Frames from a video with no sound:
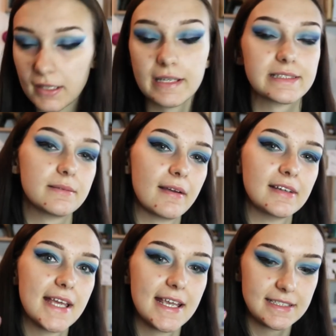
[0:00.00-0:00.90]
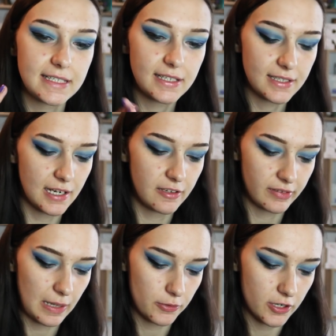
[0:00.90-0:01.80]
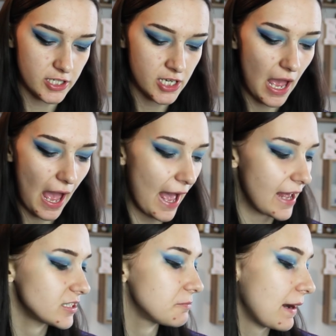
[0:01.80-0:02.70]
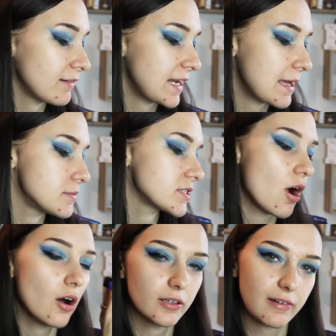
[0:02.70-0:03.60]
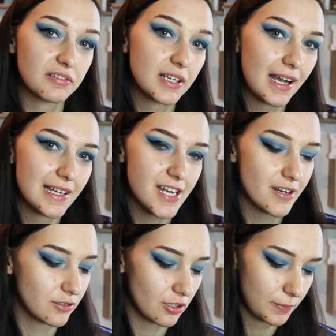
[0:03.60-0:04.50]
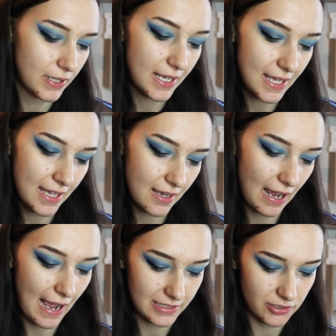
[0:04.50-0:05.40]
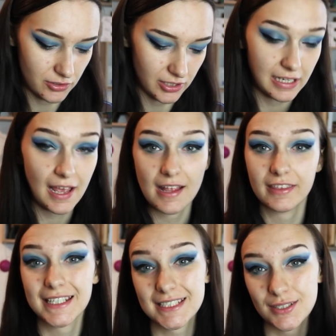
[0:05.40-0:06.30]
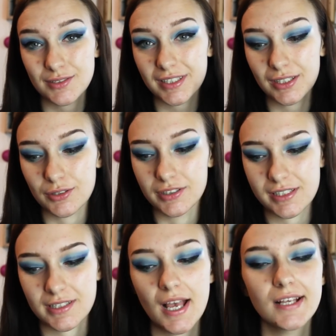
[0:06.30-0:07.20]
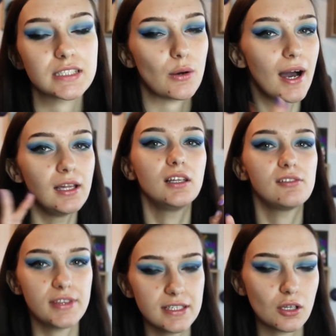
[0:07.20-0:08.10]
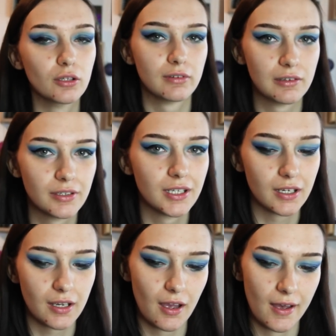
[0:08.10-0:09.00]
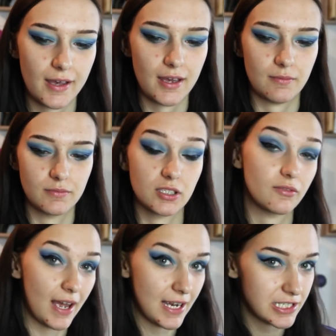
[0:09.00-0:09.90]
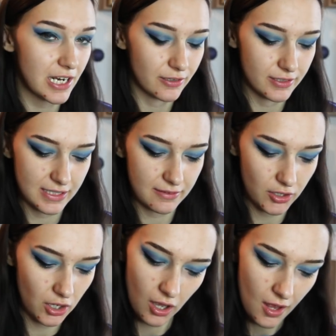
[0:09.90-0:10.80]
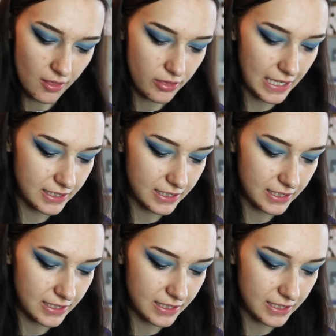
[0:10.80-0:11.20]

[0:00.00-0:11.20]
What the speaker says: Next up, I'm going to take a teeny tiny flat brush and Barry M's Holographic Eyeshadow Topper in Asteroid. This one's really gorgeous. So I love these holographic sort of eyeshadows they've got. They're